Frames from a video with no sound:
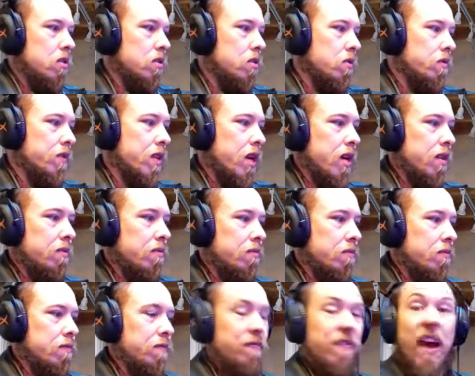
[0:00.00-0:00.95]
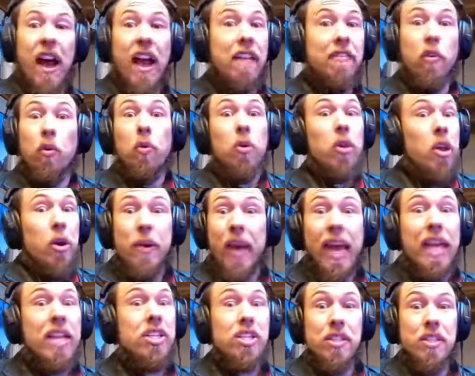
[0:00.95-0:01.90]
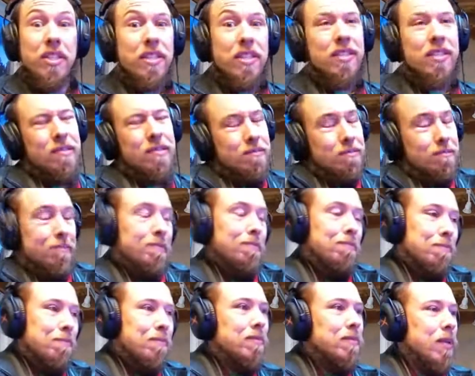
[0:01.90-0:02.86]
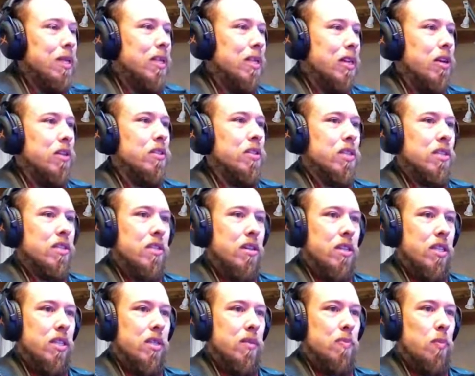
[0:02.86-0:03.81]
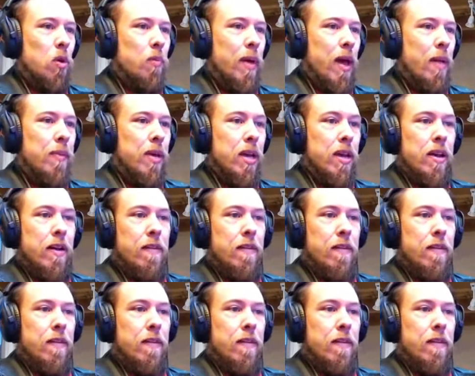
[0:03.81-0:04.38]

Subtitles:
we've got 5 whole locations, but you know, it's a small map.